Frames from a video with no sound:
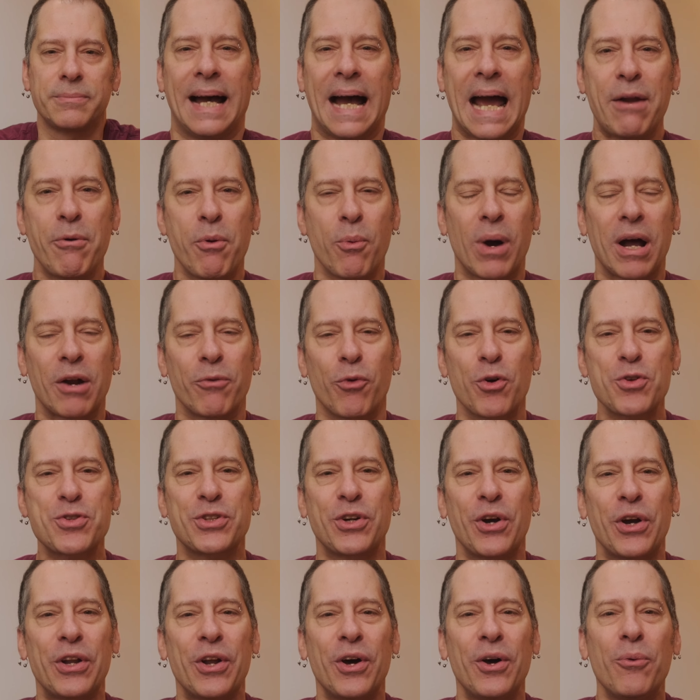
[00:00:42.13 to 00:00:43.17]
Hi everyone, what's
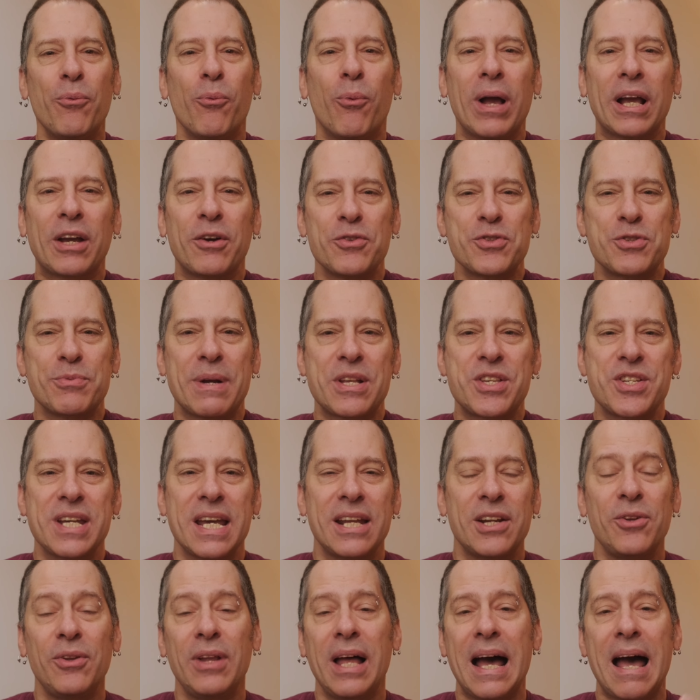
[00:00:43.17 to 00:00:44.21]
going on? Welcome to my
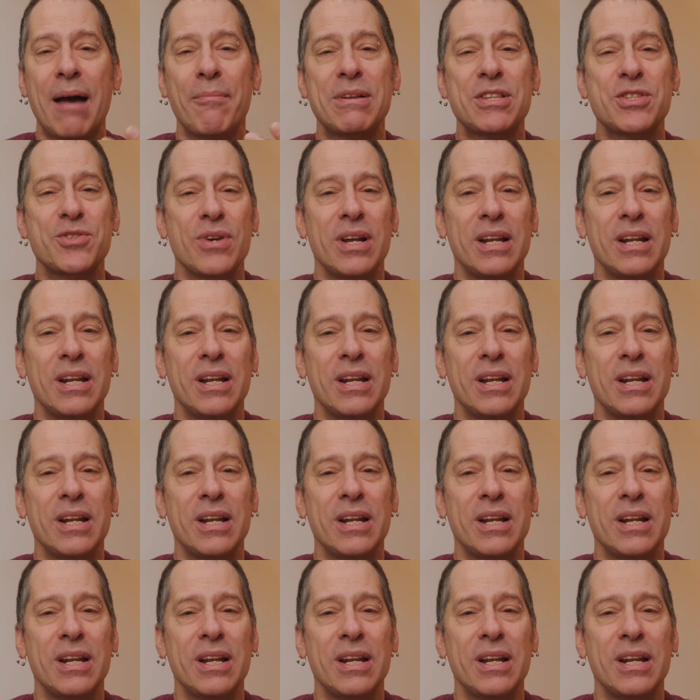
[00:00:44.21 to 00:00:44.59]
channel. I'm Andrea